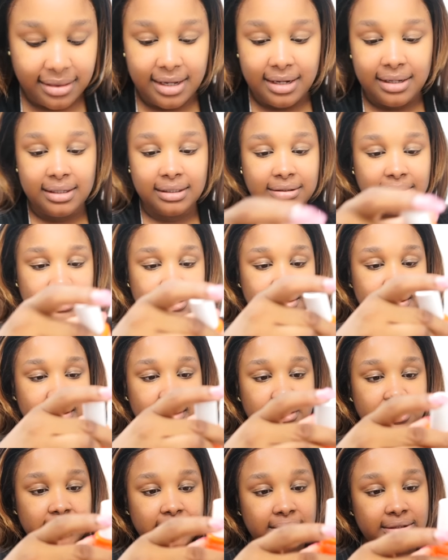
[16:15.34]
then this is
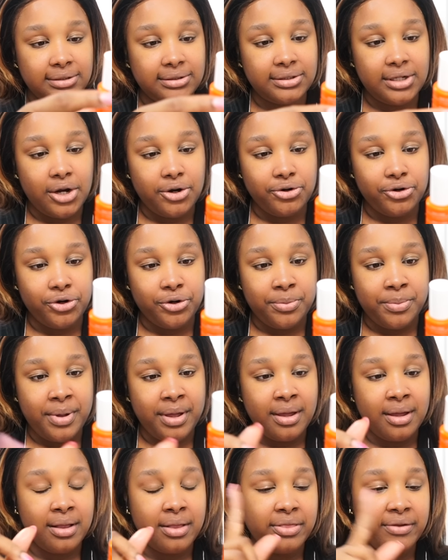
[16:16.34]
the serum,
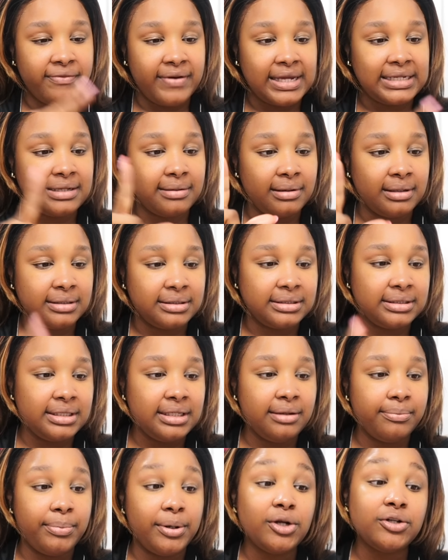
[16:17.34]
the vitamin
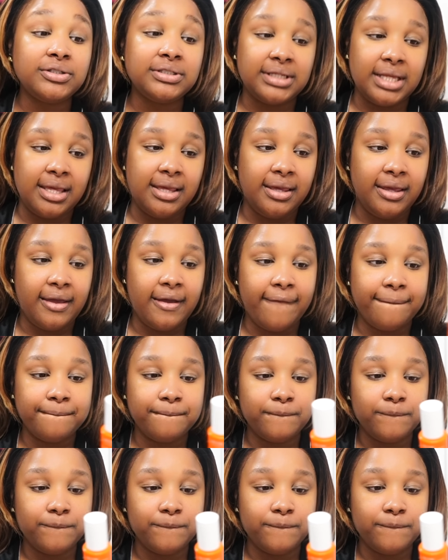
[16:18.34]
C plus E